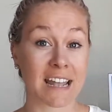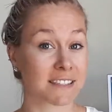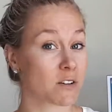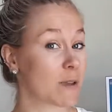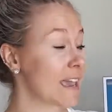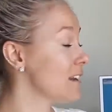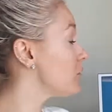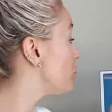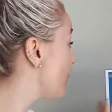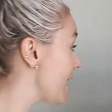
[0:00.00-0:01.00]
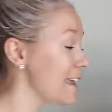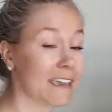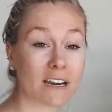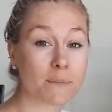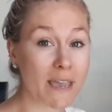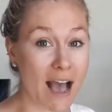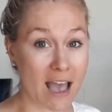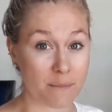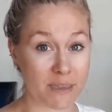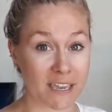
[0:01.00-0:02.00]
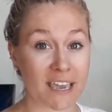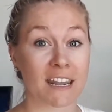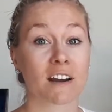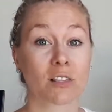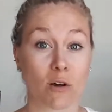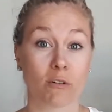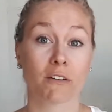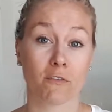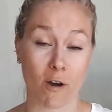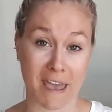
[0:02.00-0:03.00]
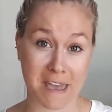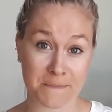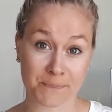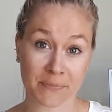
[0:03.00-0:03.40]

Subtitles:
It's located right here behind me in our lower foyer.